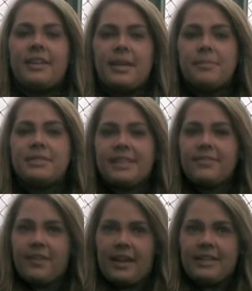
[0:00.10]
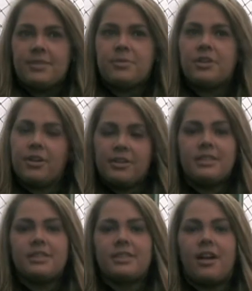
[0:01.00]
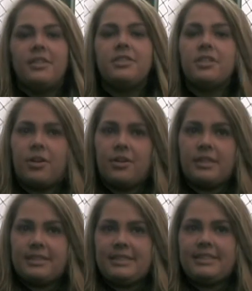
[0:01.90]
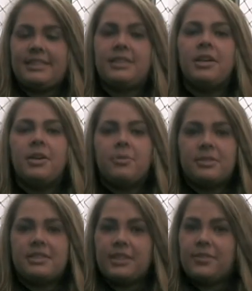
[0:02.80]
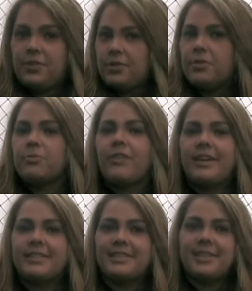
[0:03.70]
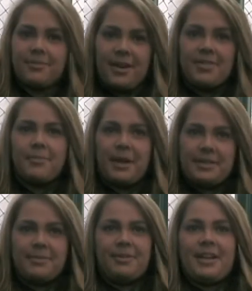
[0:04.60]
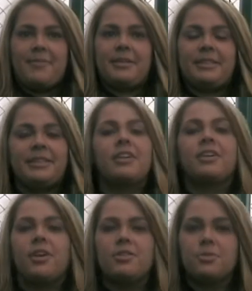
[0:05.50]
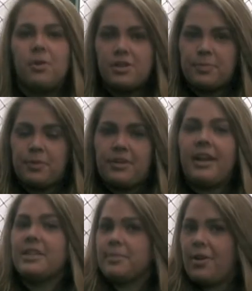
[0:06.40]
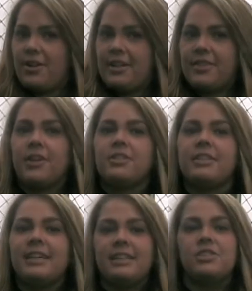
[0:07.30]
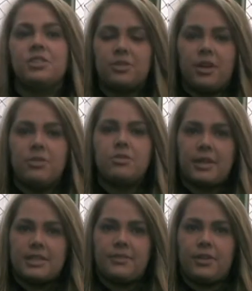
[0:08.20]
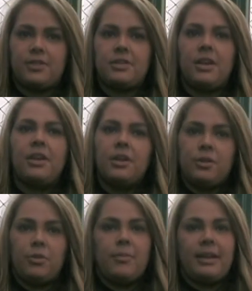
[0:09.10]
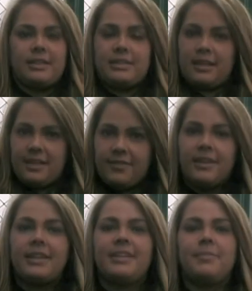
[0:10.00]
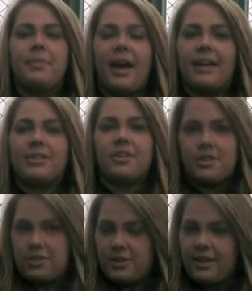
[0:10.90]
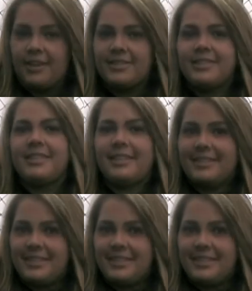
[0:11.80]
MC fans returning to Scotland Yard this season will see a few new faces around the baseball diamond. Coach Washburn has brought in 13 JUCO transfers who will make a significant impact on the 2010